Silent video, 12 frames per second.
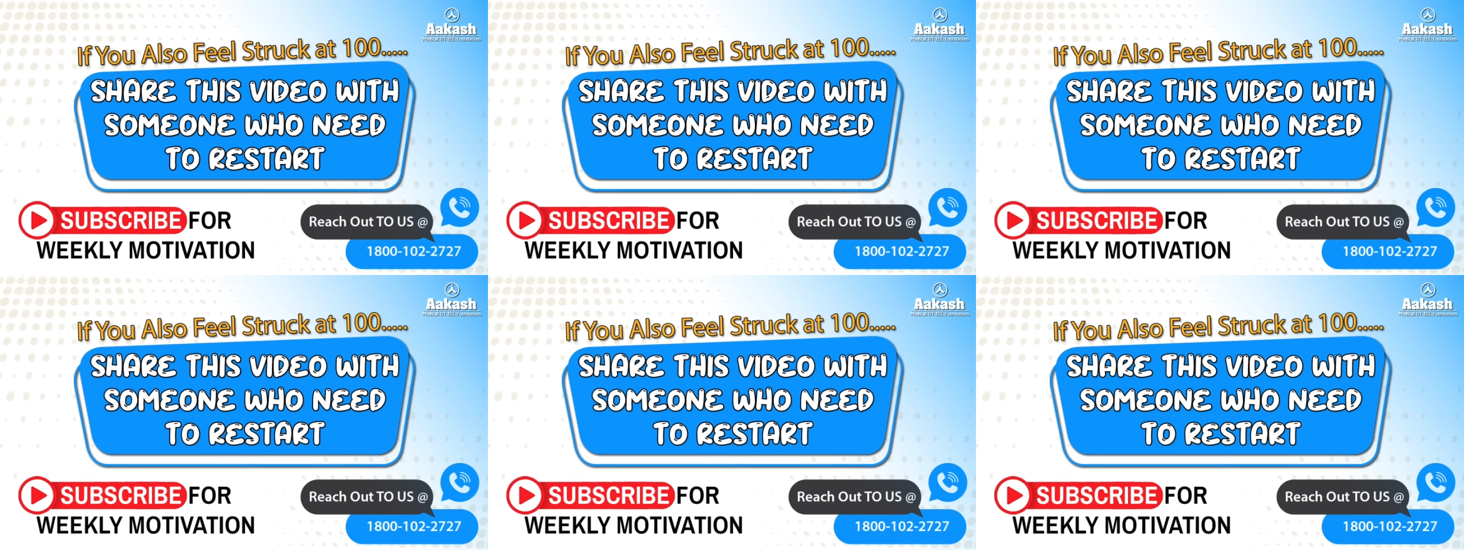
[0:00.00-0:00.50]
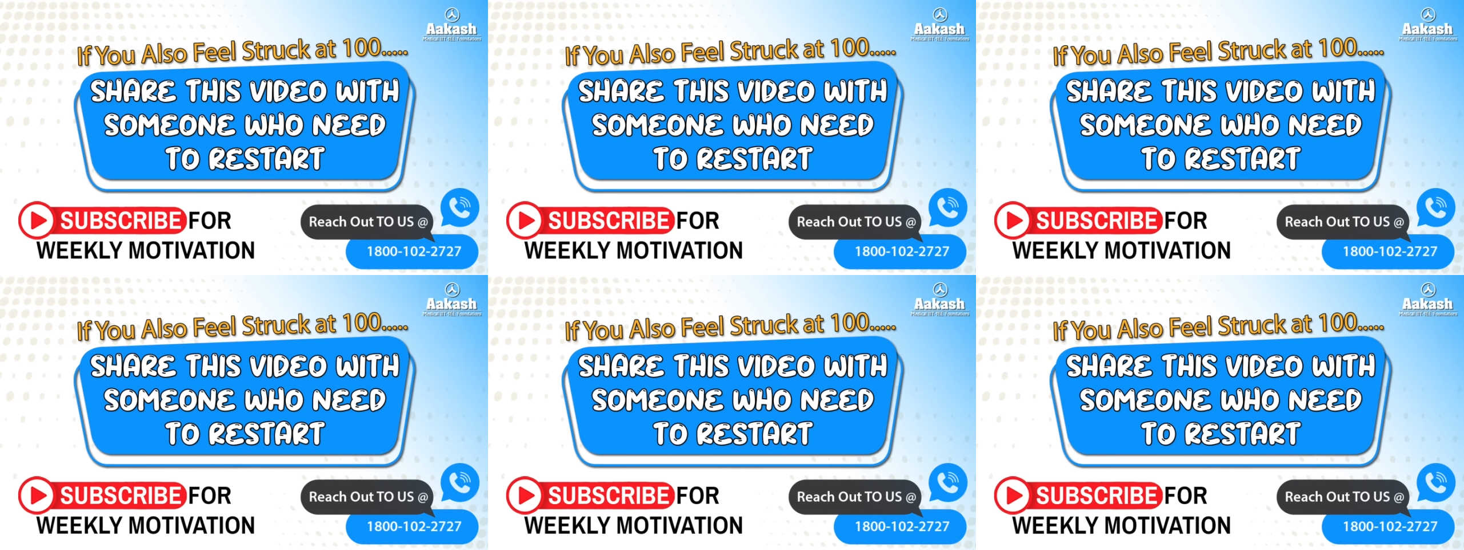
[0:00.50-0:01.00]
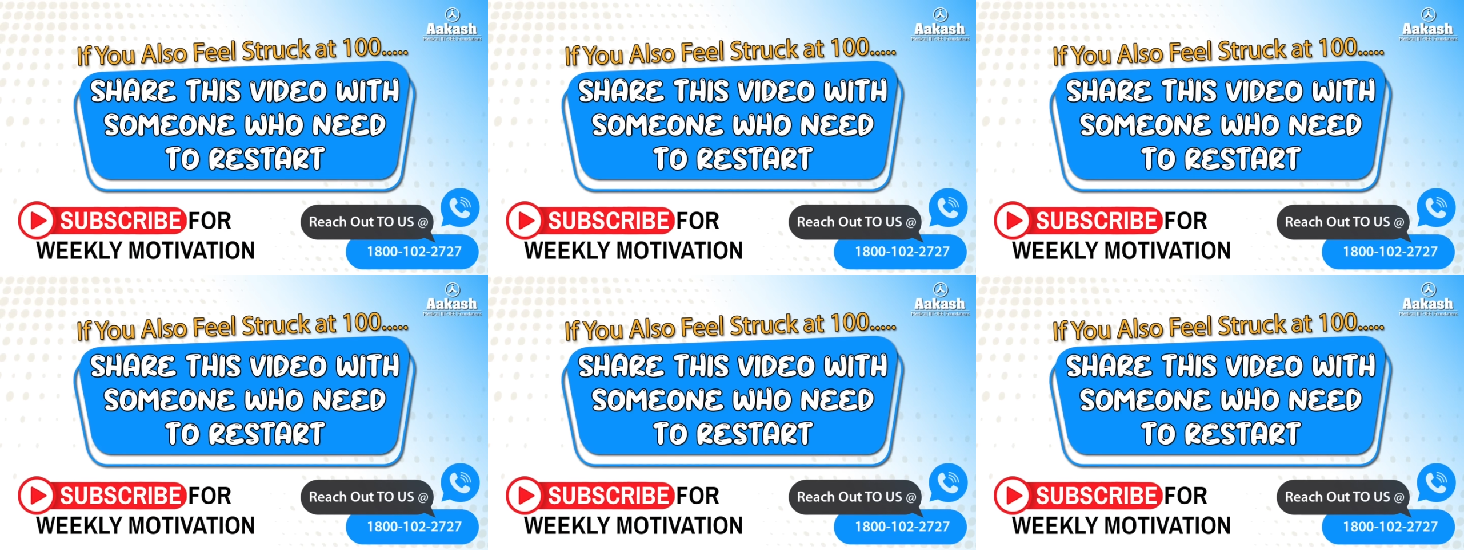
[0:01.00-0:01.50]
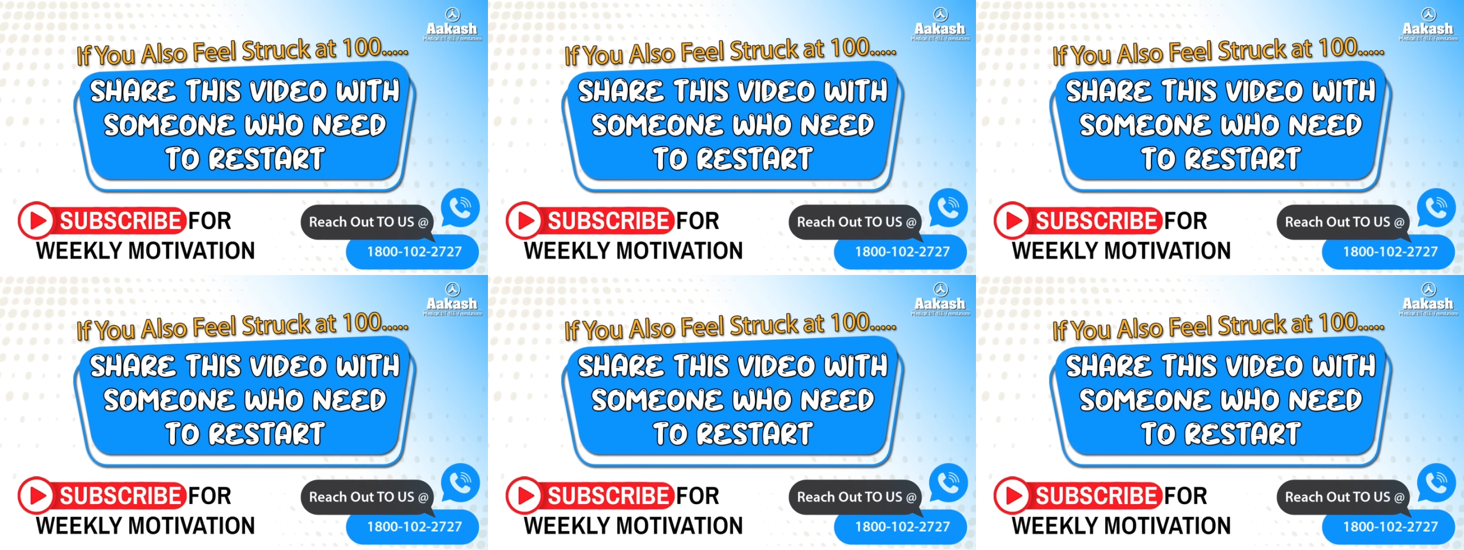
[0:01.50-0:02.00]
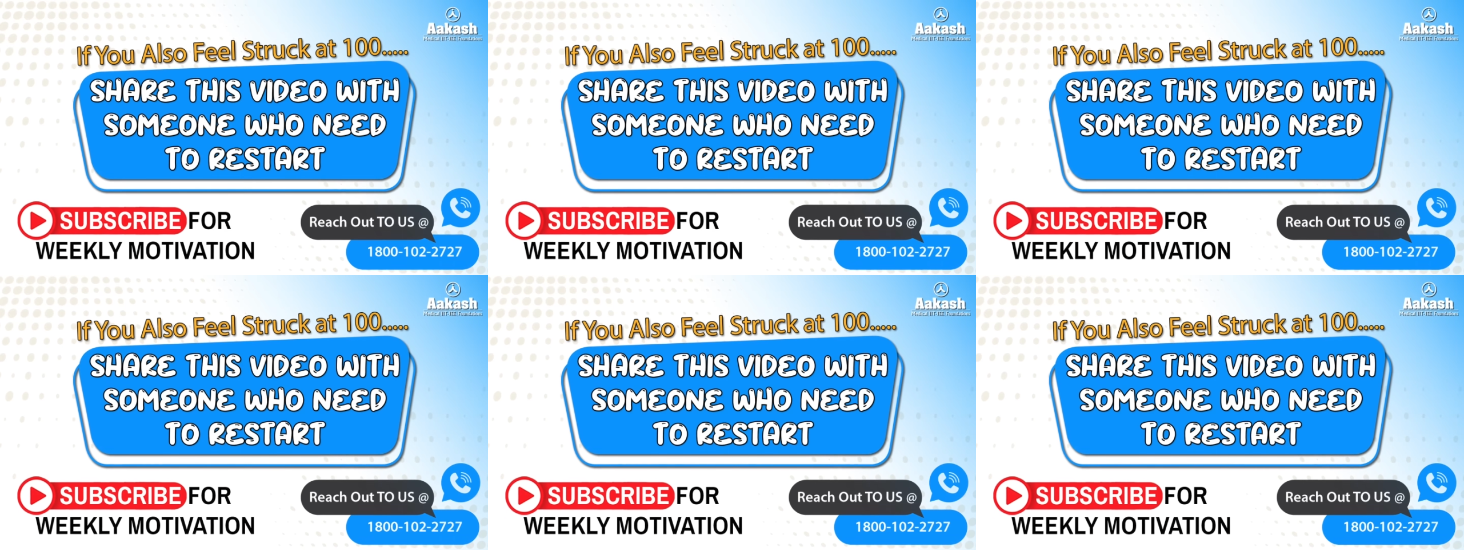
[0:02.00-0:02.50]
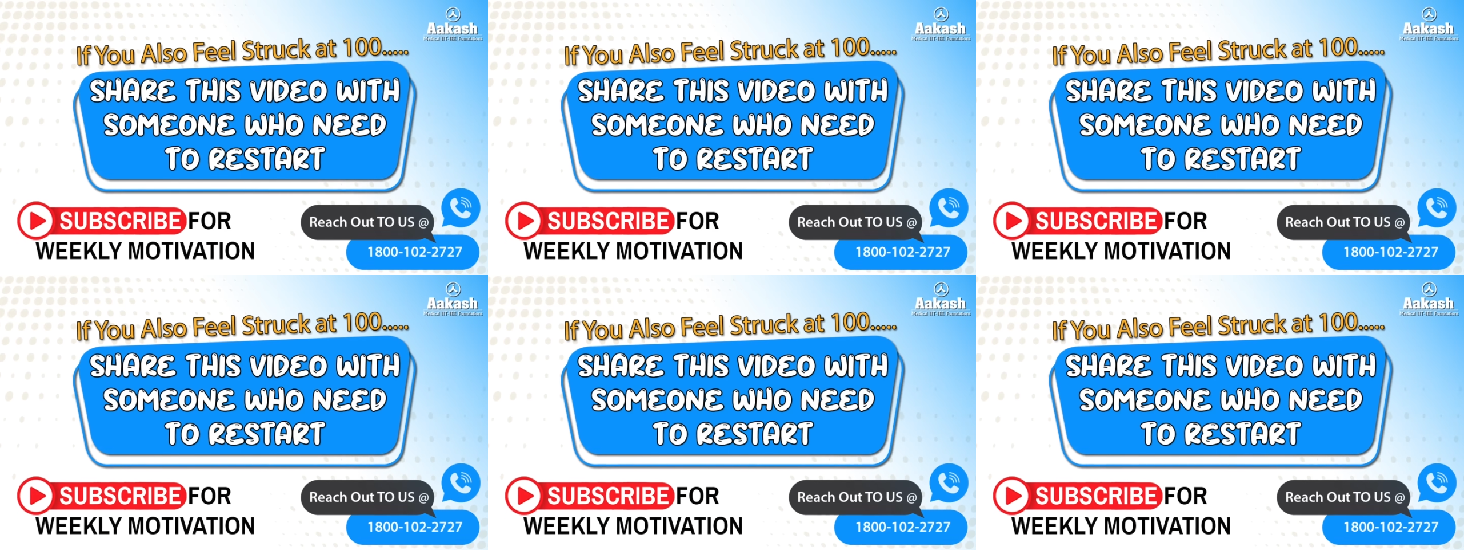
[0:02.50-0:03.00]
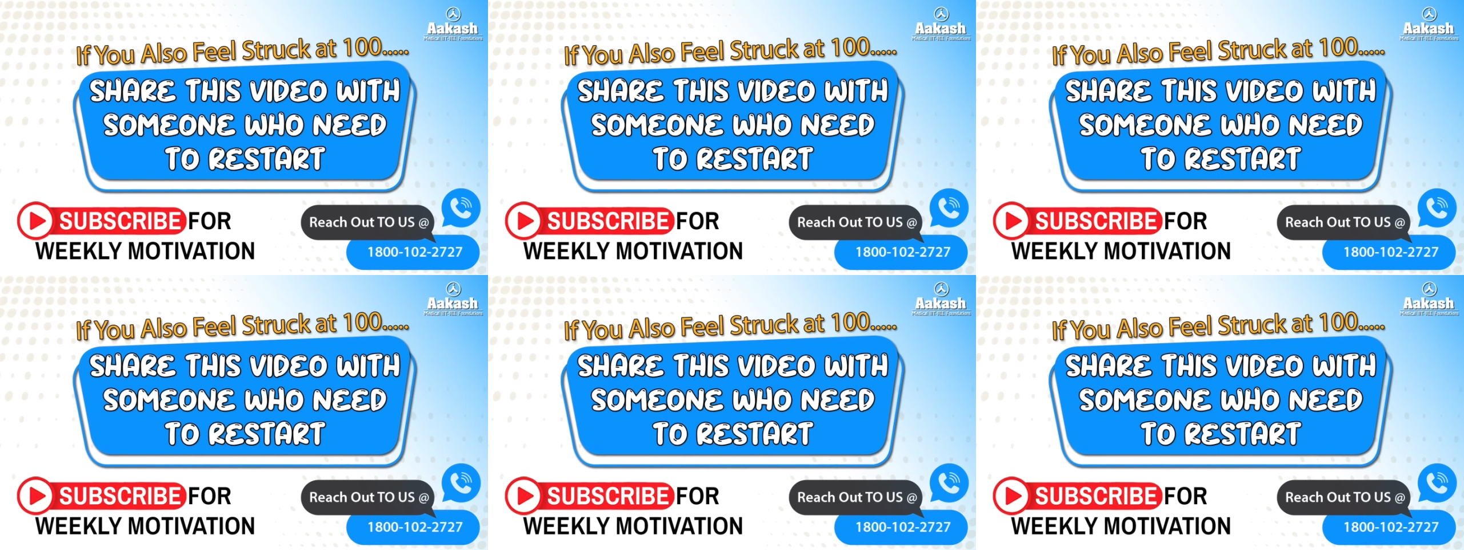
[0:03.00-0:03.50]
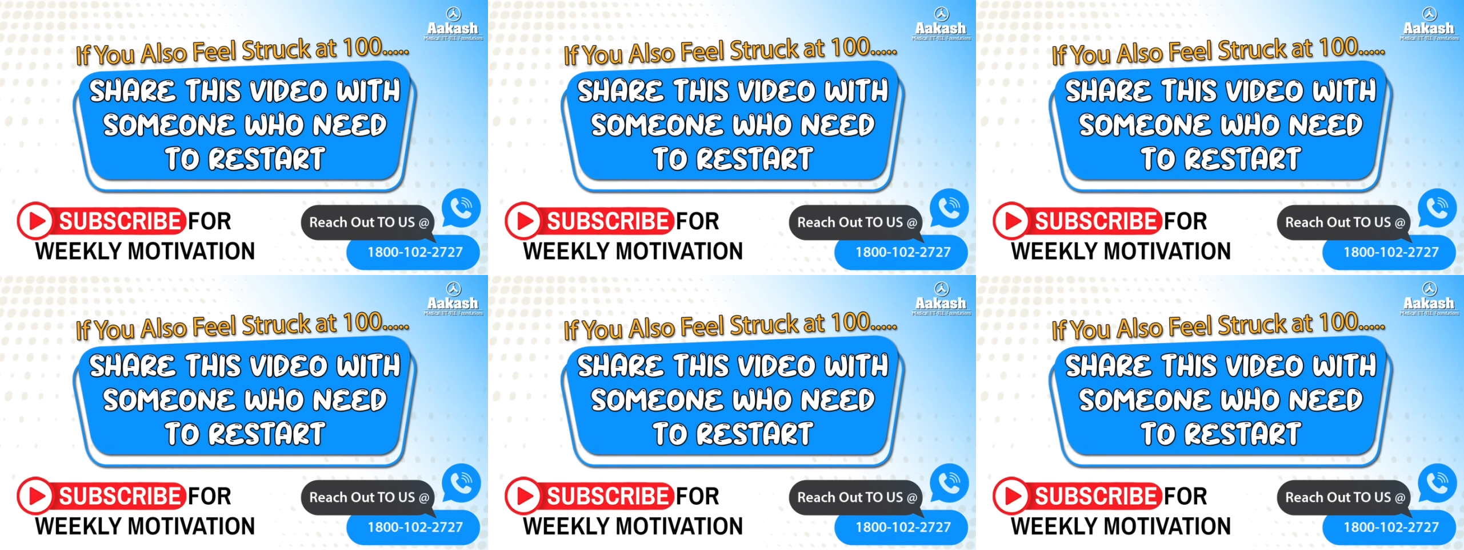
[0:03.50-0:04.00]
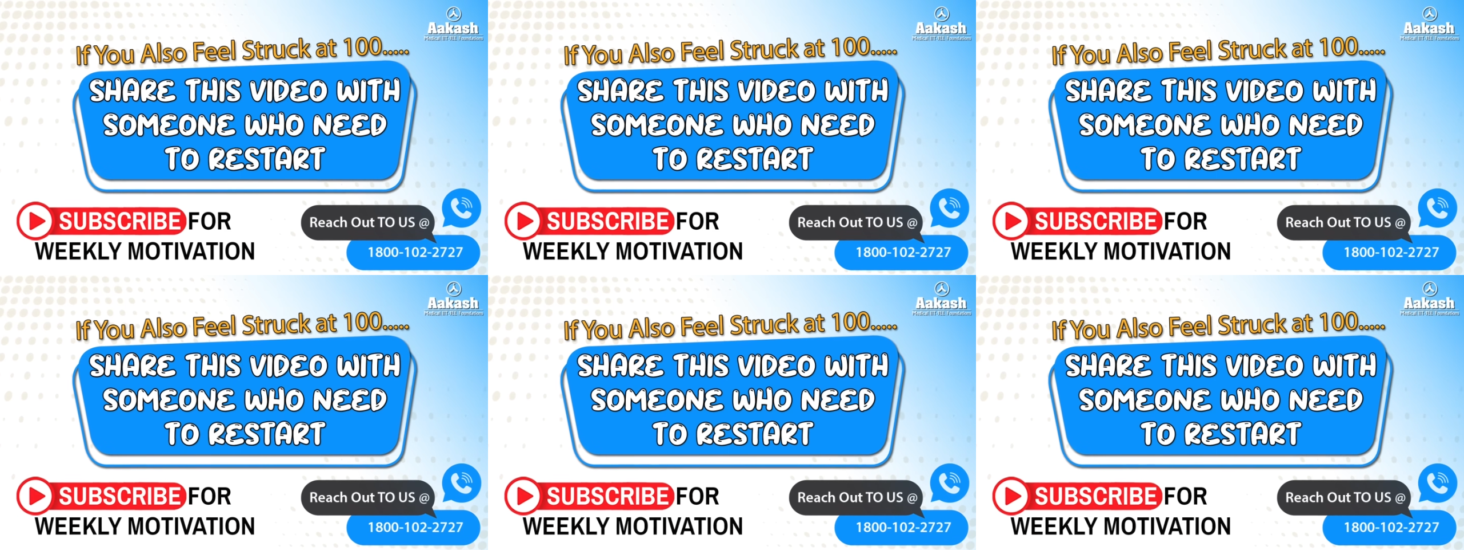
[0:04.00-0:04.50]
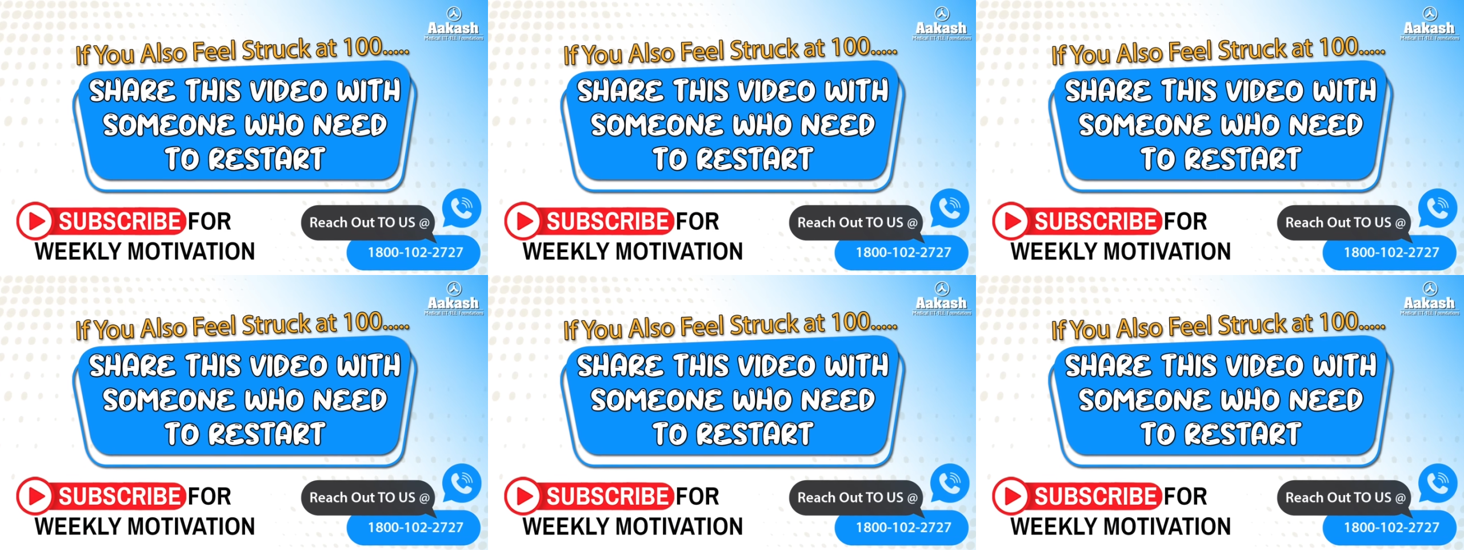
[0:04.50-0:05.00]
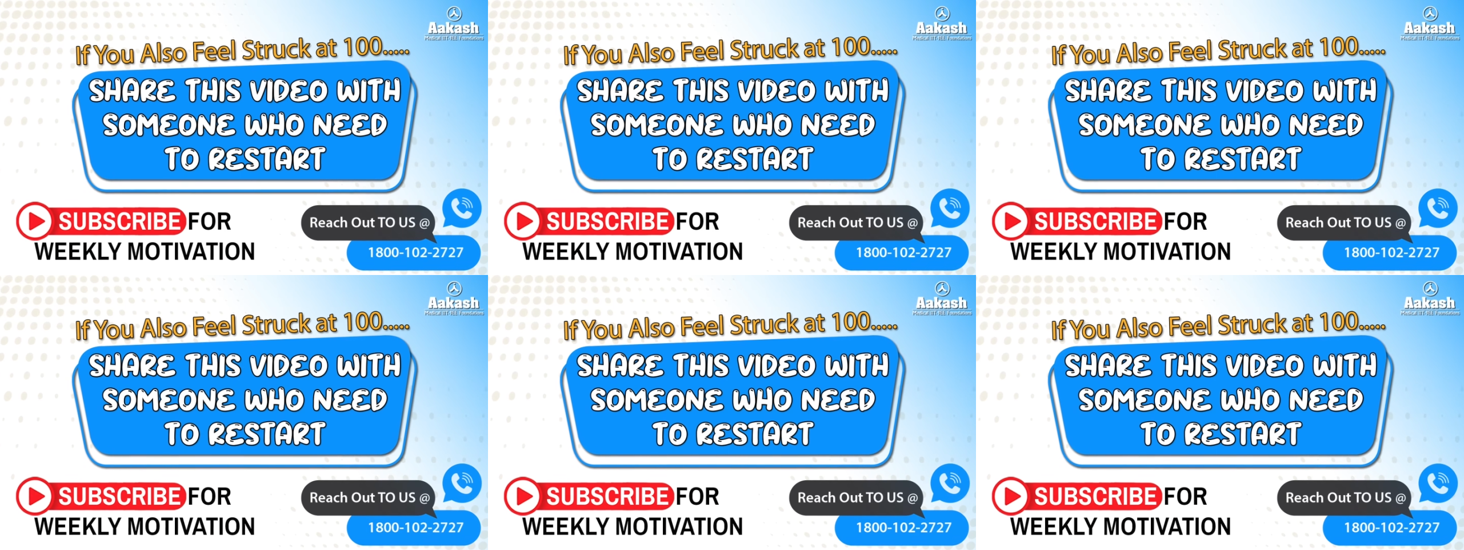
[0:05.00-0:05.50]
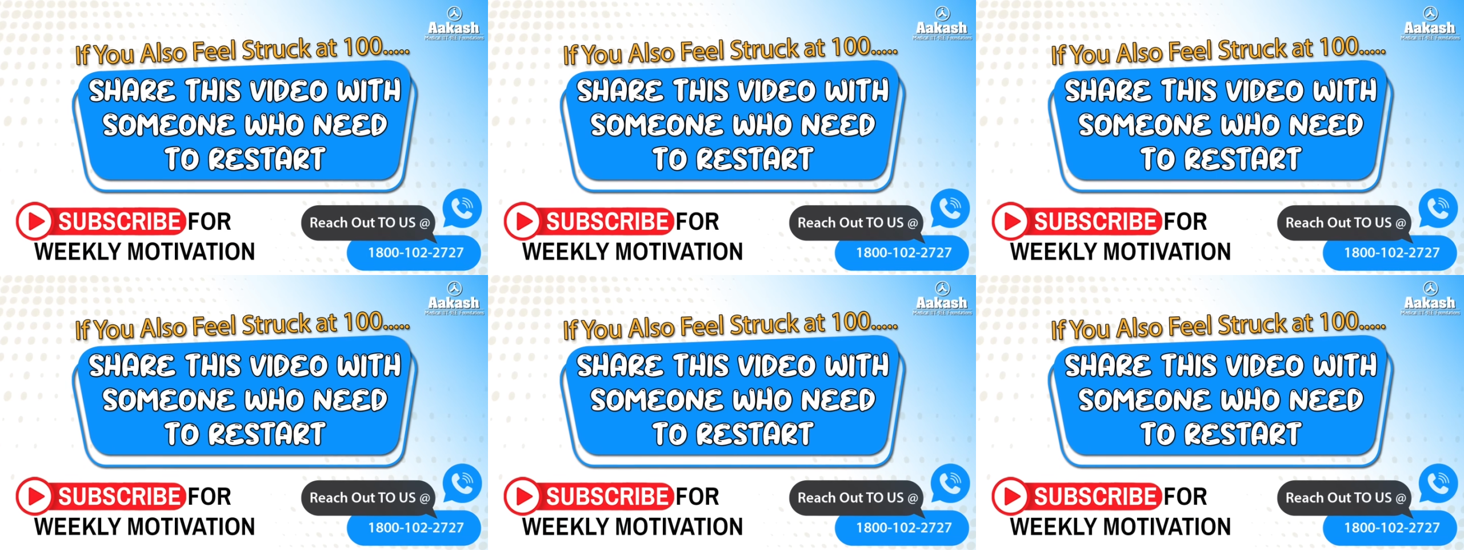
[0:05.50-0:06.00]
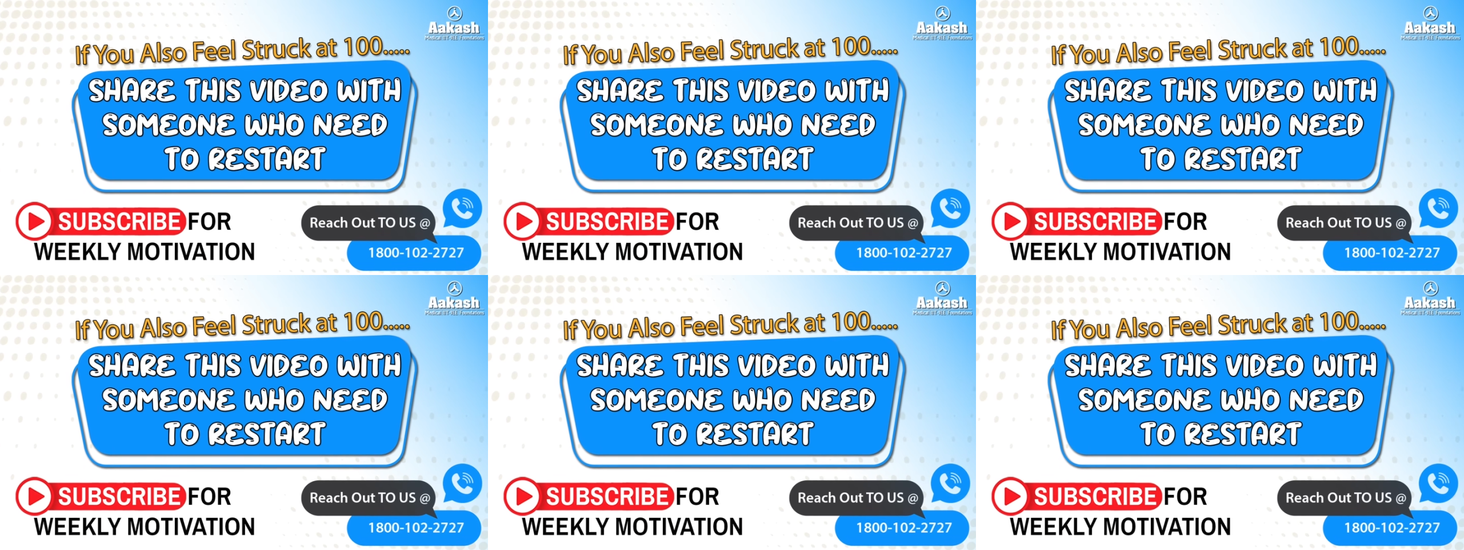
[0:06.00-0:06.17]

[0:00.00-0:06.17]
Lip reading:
(no speaker visible)